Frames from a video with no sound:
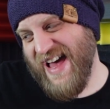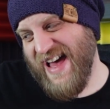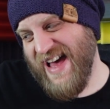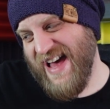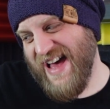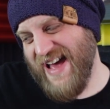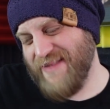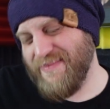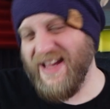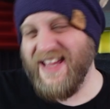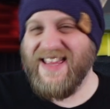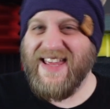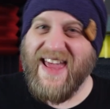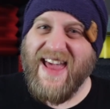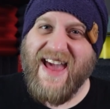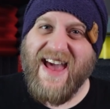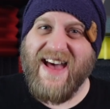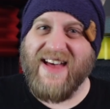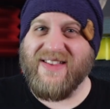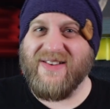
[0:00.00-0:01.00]

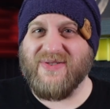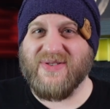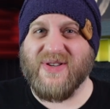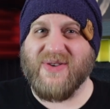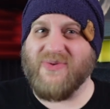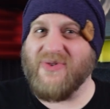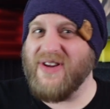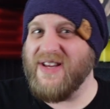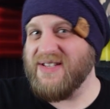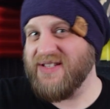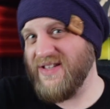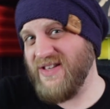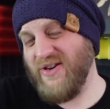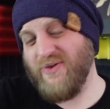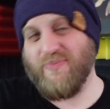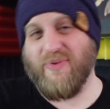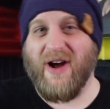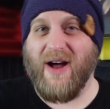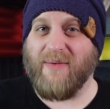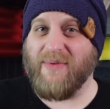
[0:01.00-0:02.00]
yeah, there's a reason you
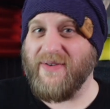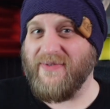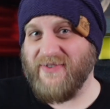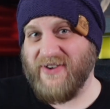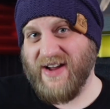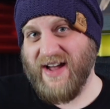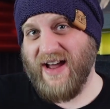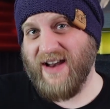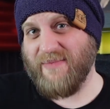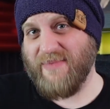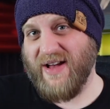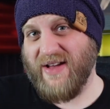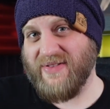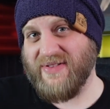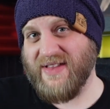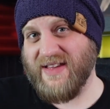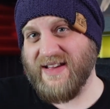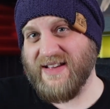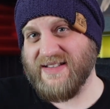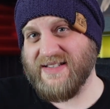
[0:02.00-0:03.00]
probably forgot about
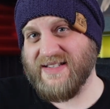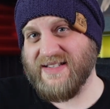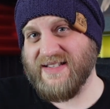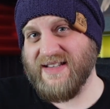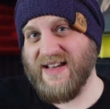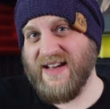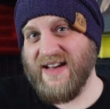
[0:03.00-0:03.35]
this.